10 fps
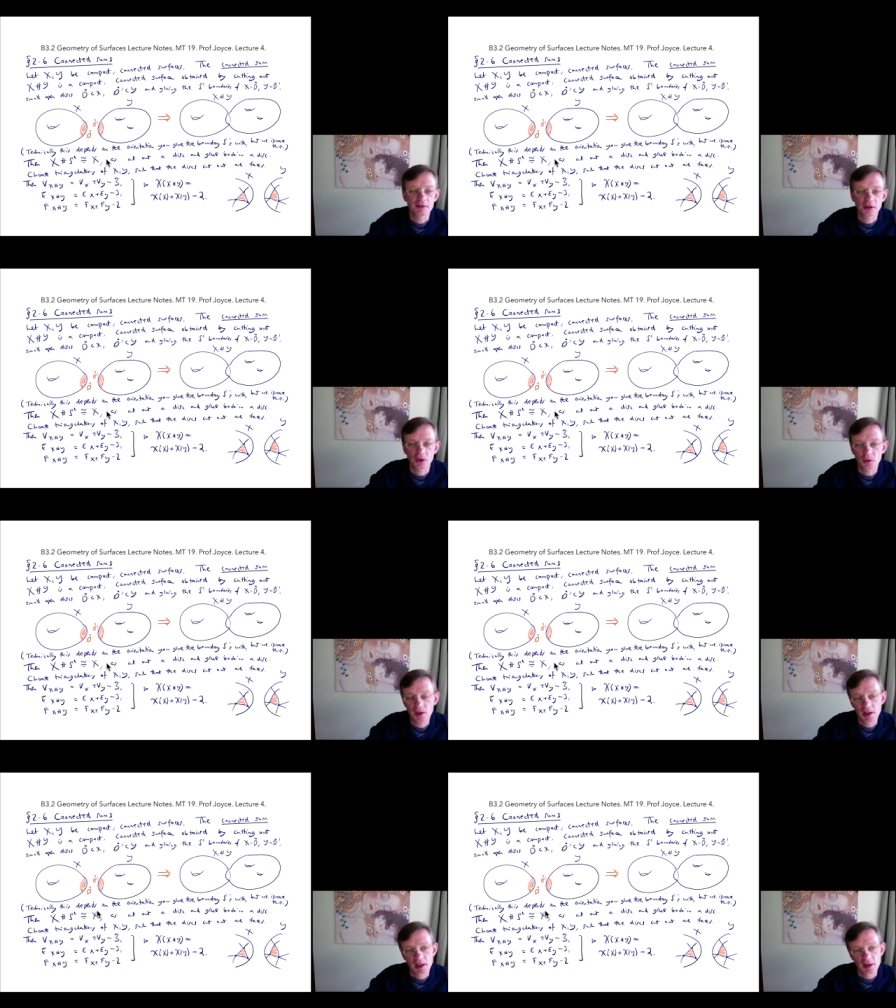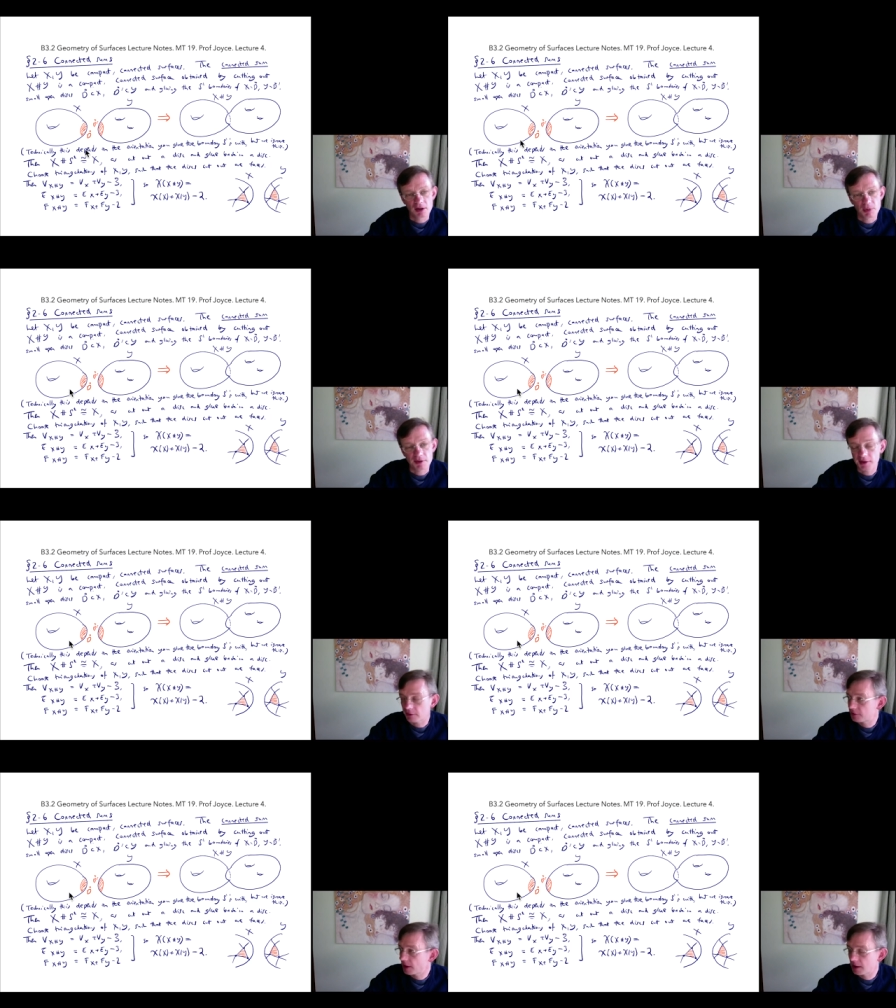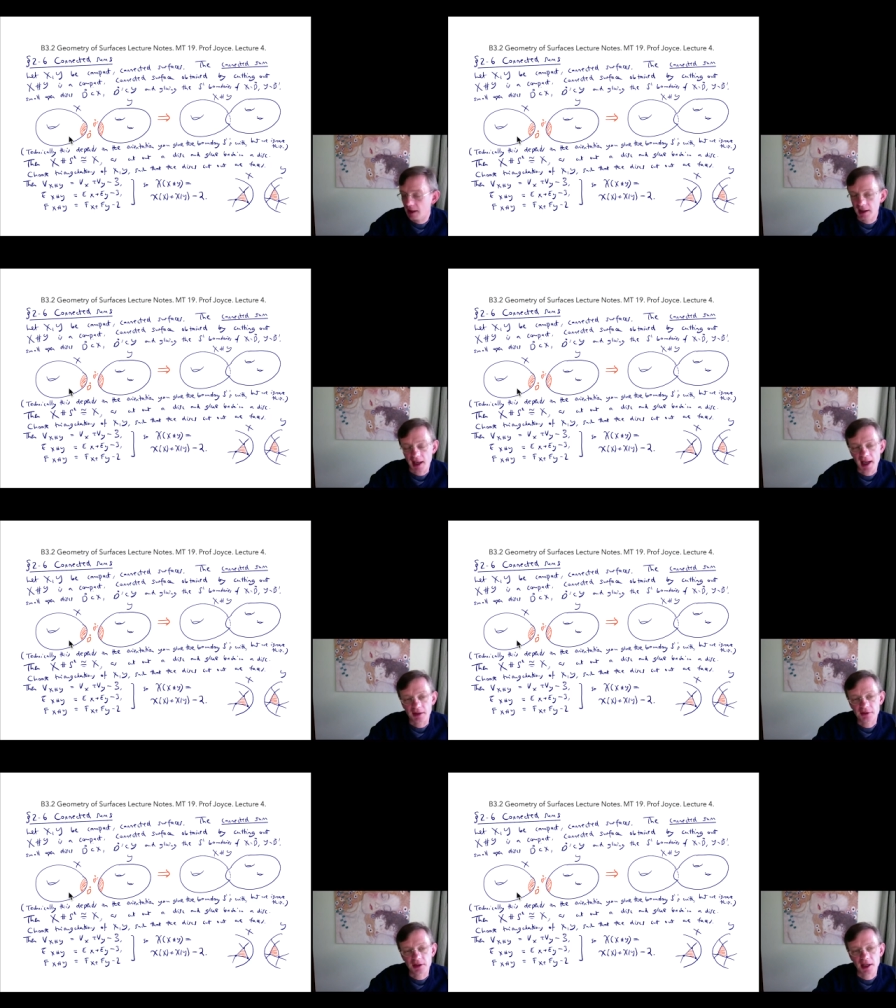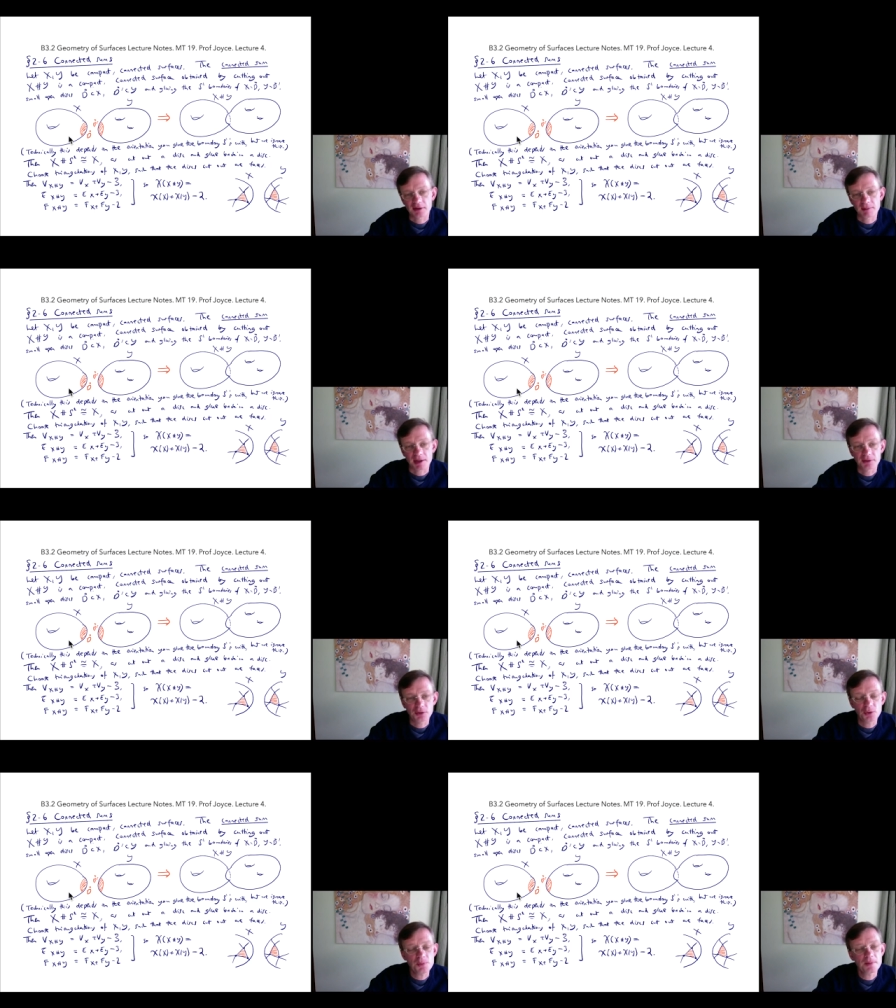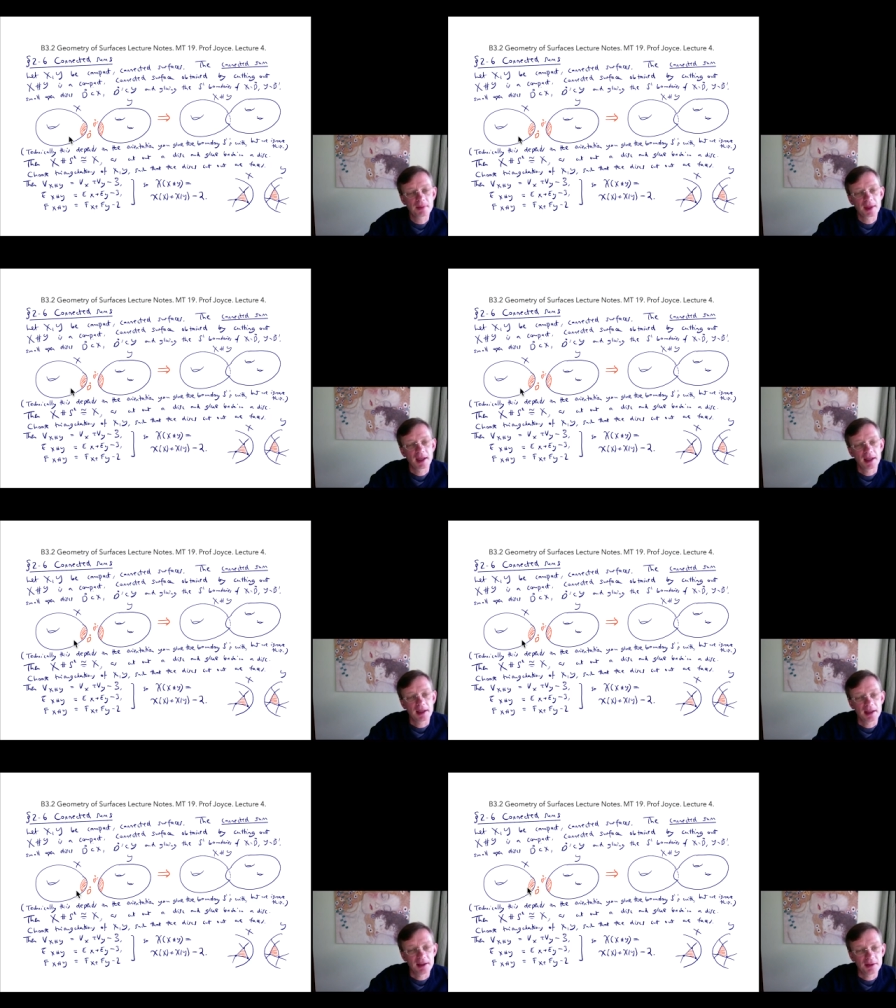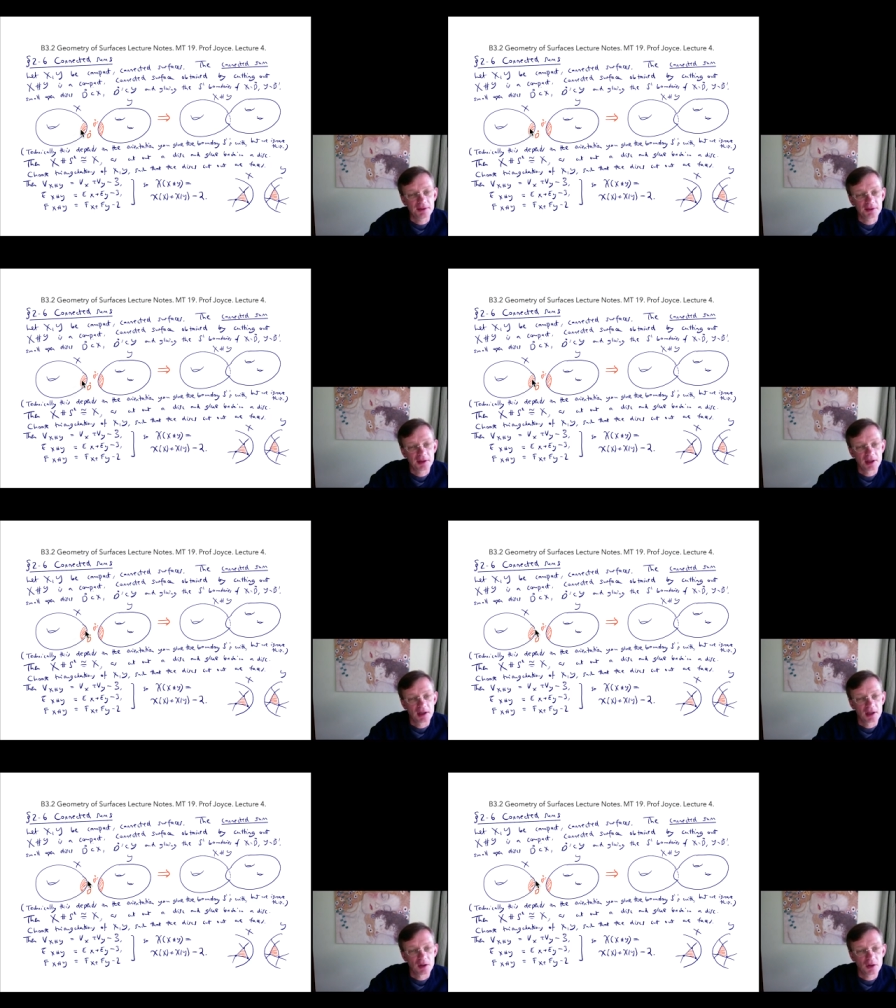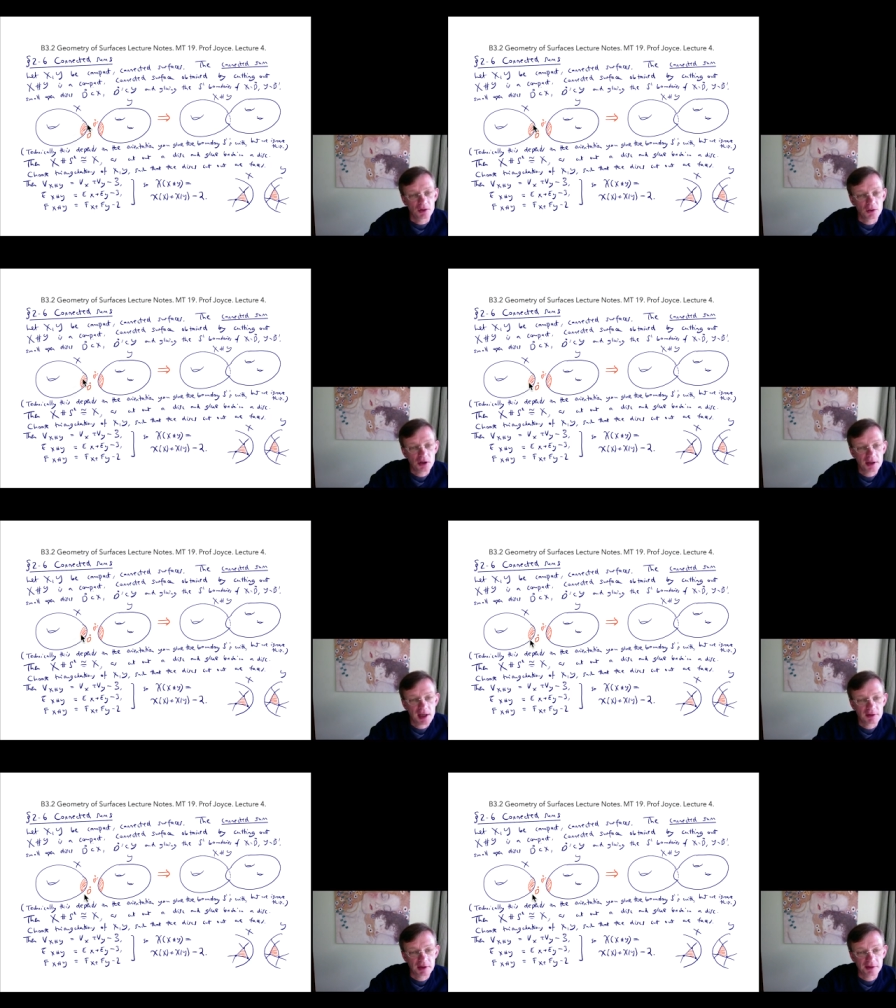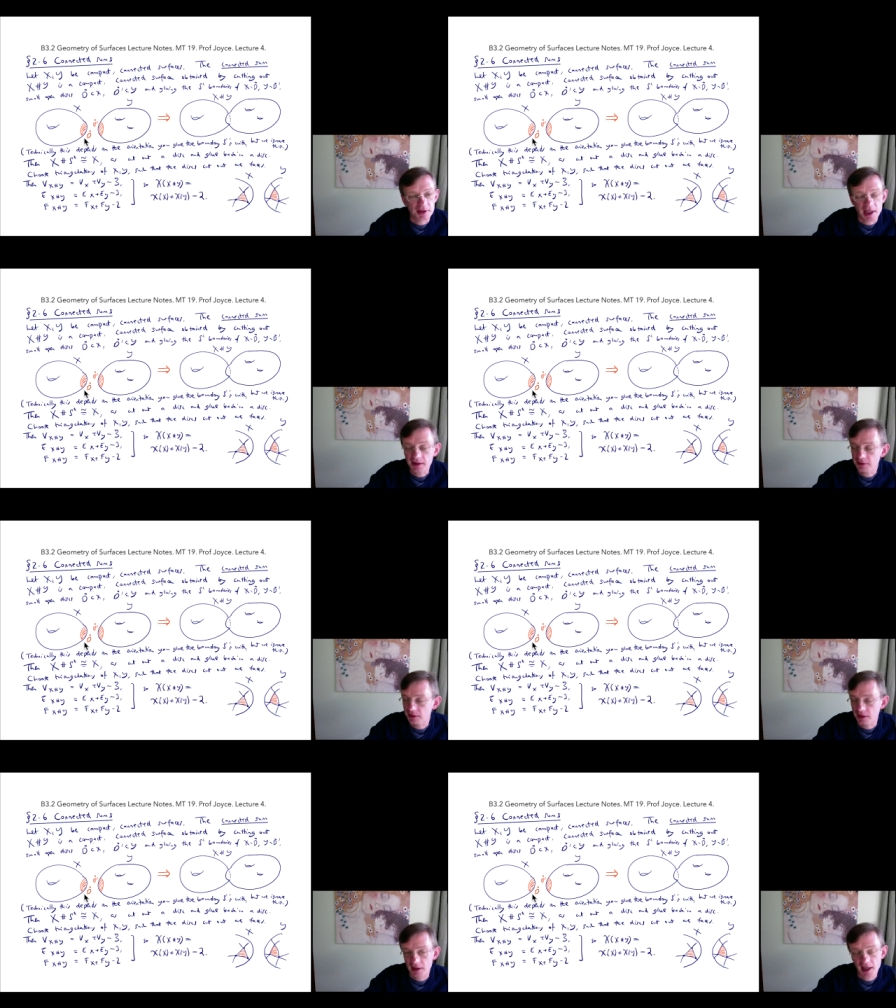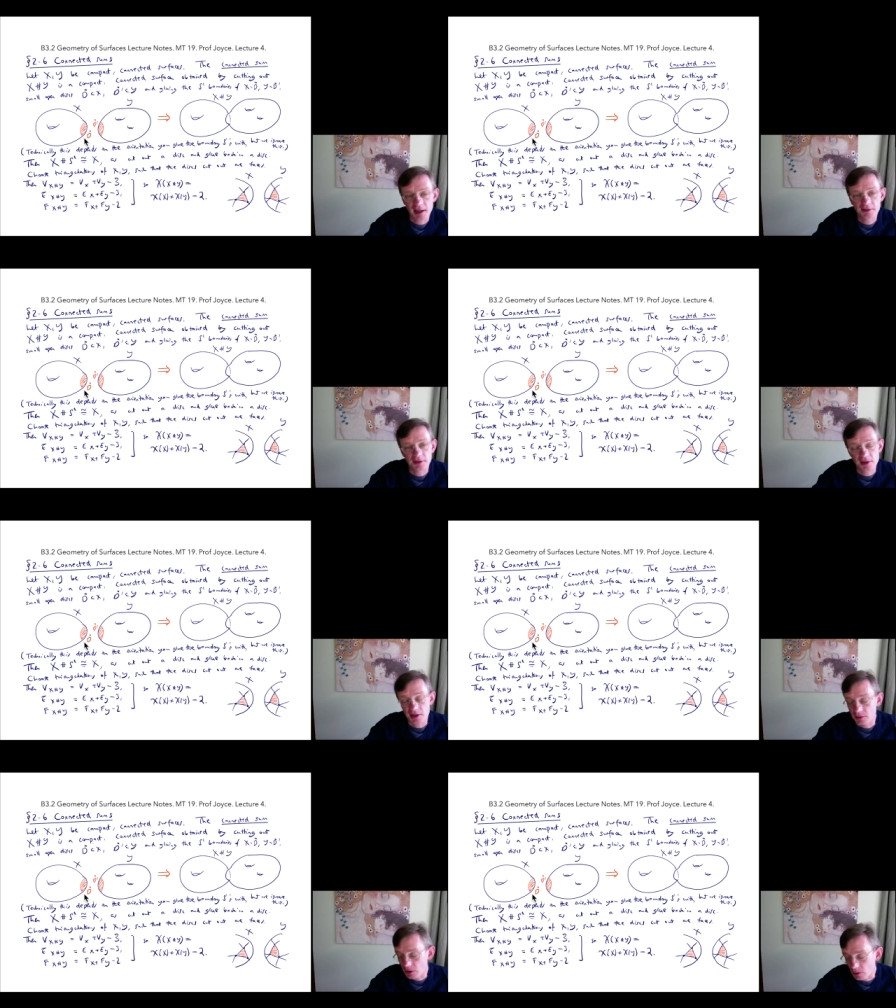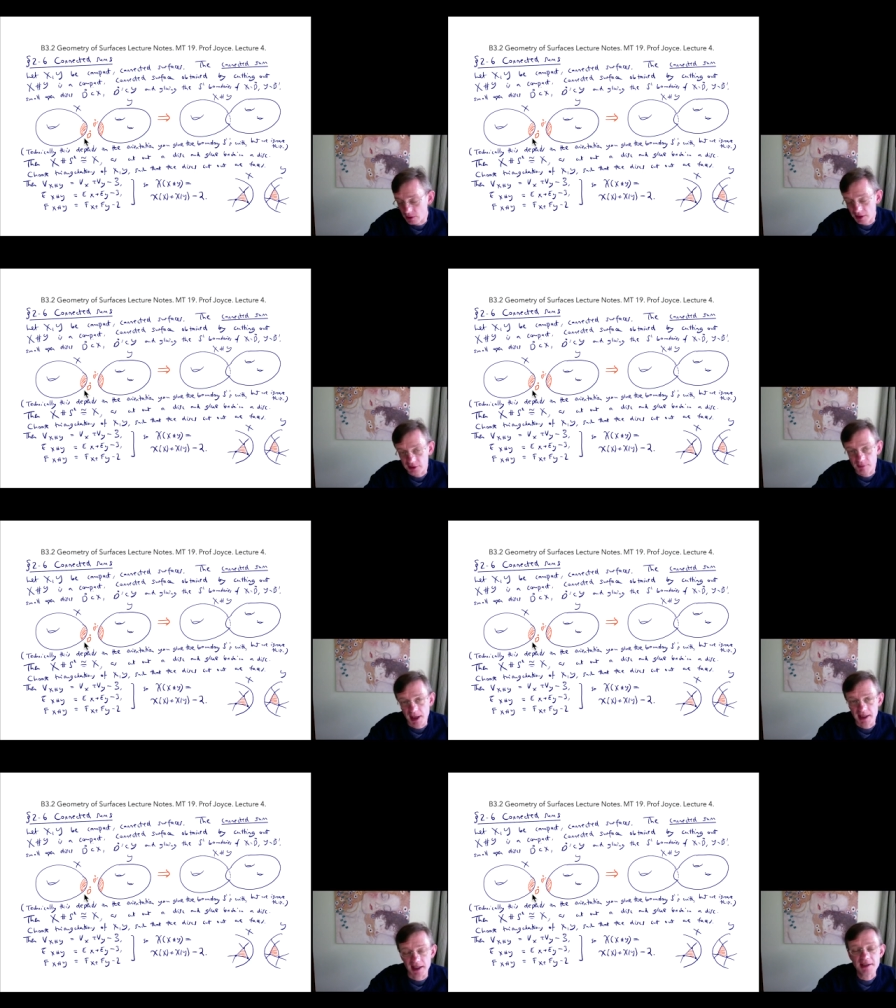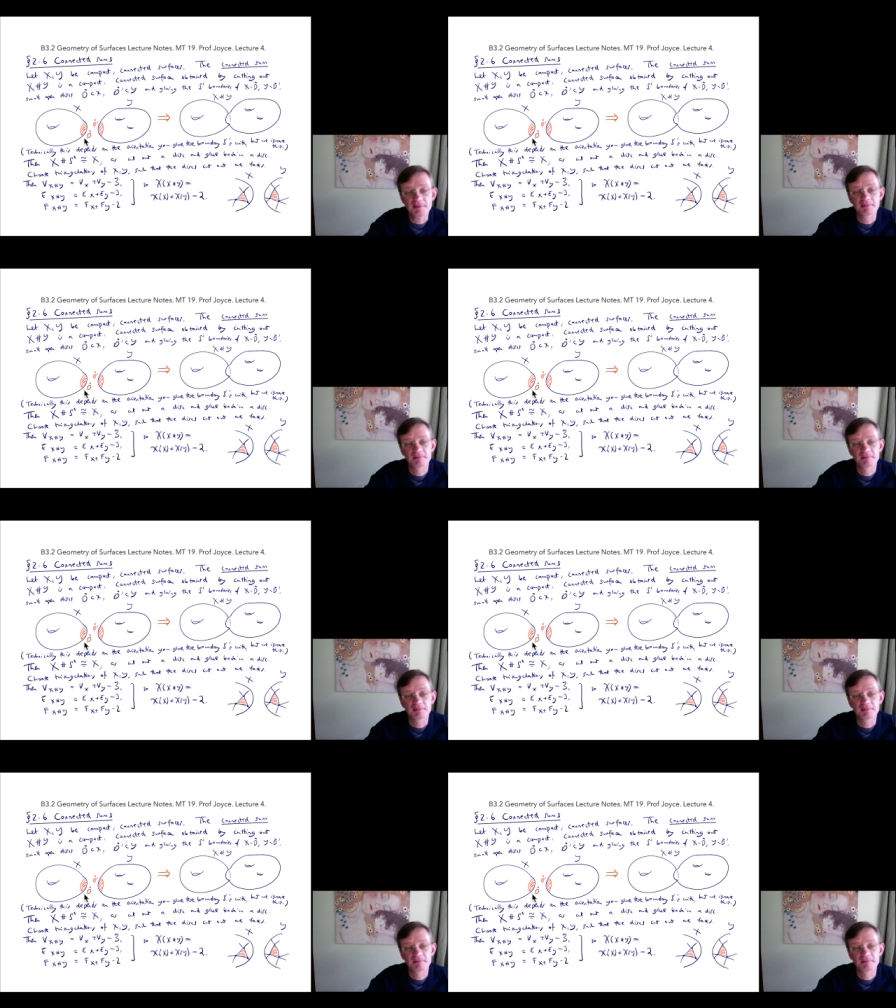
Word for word: So the process of taking x connects some um, S two is that you cut out a disk in X, and then you glue a disk back in,